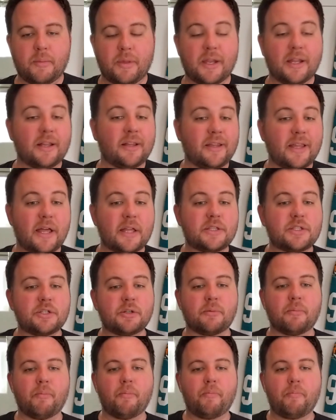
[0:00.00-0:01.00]
it lets
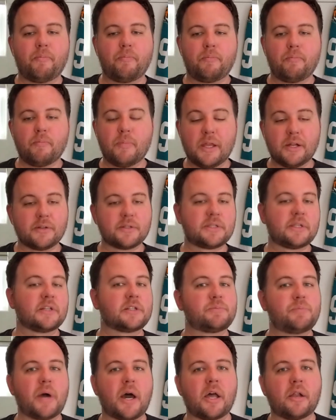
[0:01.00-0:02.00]
your middle six,
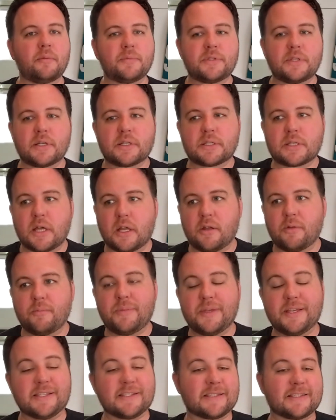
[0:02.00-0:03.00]
bottom six kind of
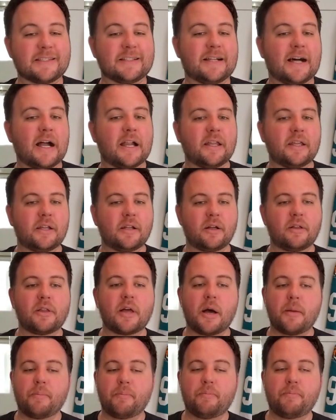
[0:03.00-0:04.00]
be slotted a
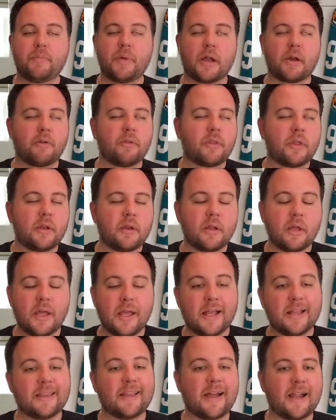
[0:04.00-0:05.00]
lot better than
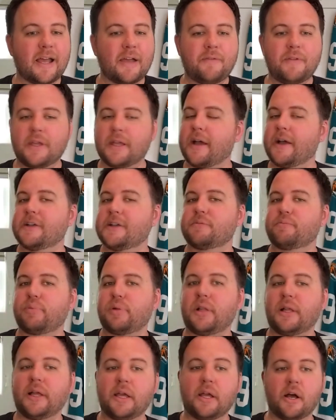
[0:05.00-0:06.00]
not having guys
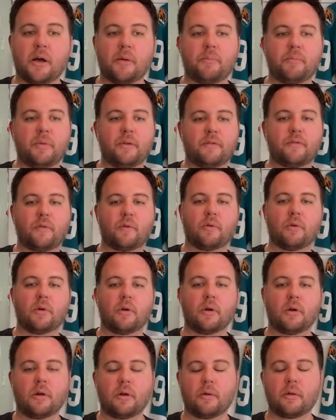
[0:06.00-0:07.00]
play up
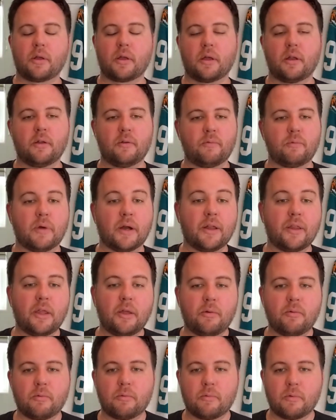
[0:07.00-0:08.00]
before kind of where they
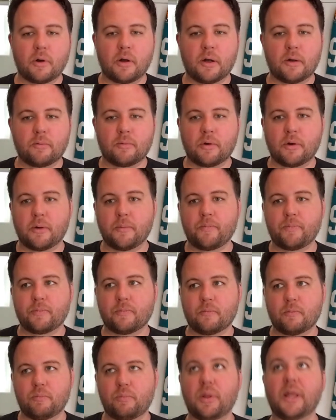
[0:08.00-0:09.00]
were,
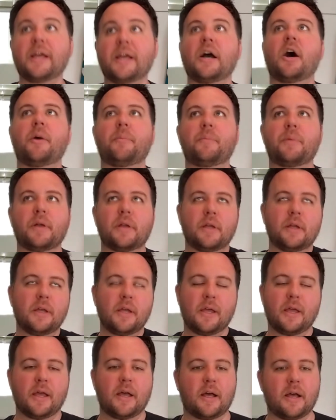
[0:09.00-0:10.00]
play up
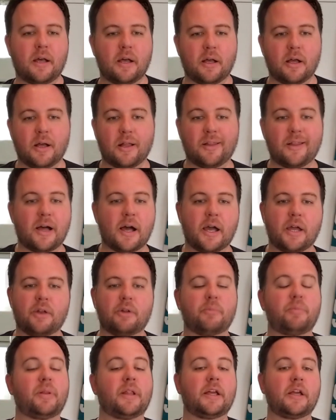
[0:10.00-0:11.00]
a line
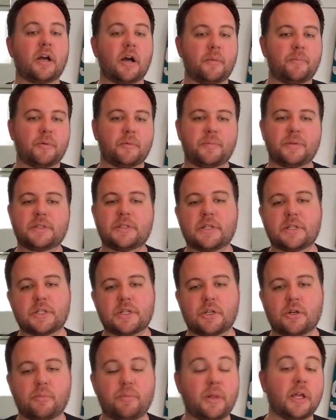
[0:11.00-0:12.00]
or play up a
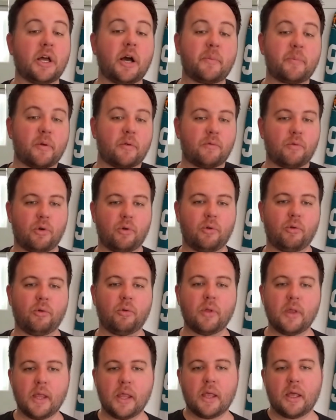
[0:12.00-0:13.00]
position or play up a
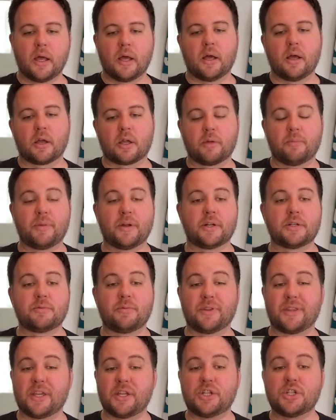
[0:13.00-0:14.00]
role compared to
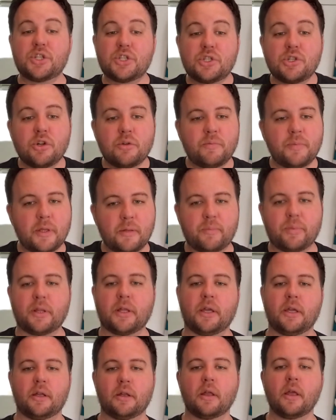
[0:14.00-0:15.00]
what they should be
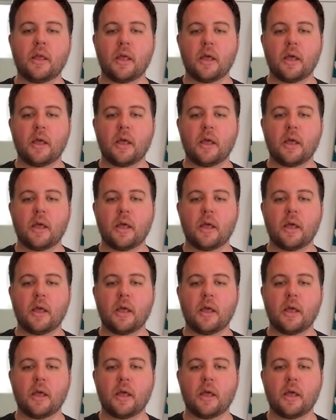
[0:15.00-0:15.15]
playing.